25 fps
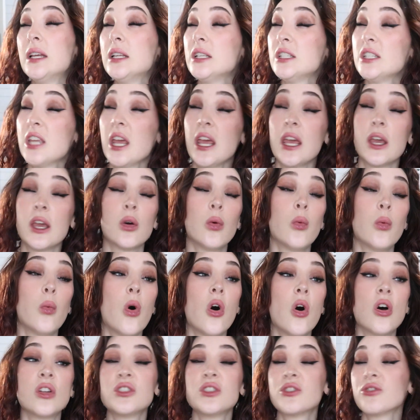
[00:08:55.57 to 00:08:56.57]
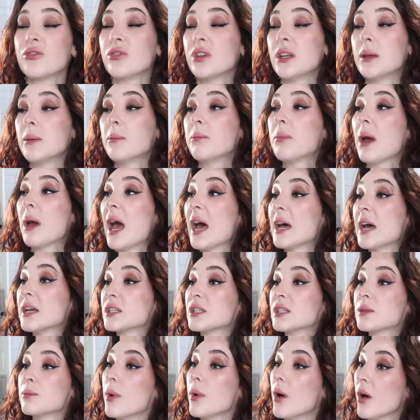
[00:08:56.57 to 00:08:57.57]
take a wandering
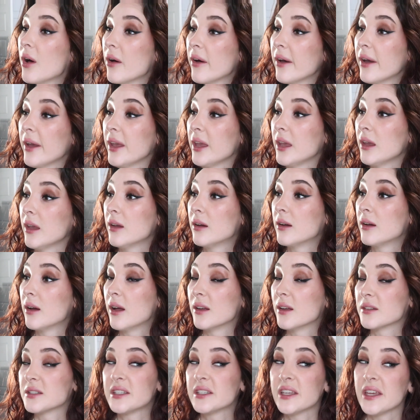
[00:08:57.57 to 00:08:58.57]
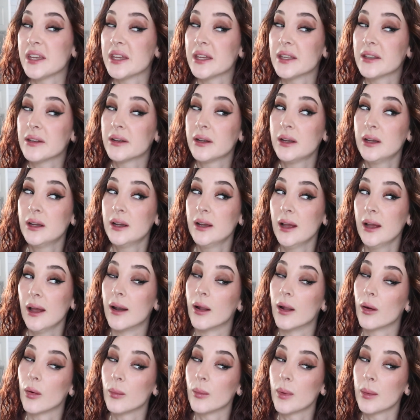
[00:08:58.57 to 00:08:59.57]
pass by, I'll see it, and
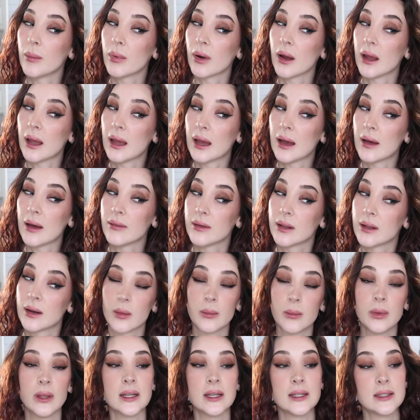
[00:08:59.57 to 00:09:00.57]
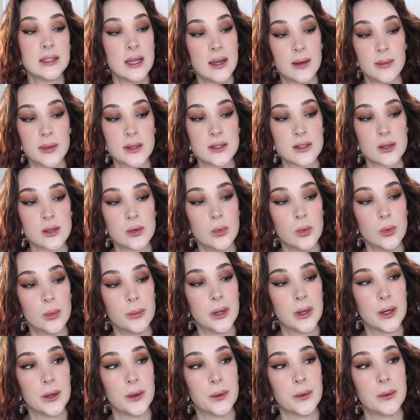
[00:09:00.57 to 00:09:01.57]
I'll remember I have it, and I'll be like, damn, that's a cool
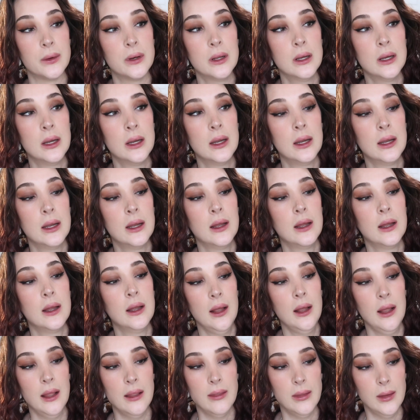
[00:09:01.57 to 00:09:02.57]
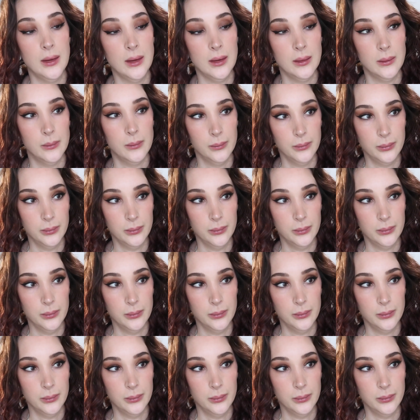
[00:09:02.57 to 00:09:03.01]
bone. And then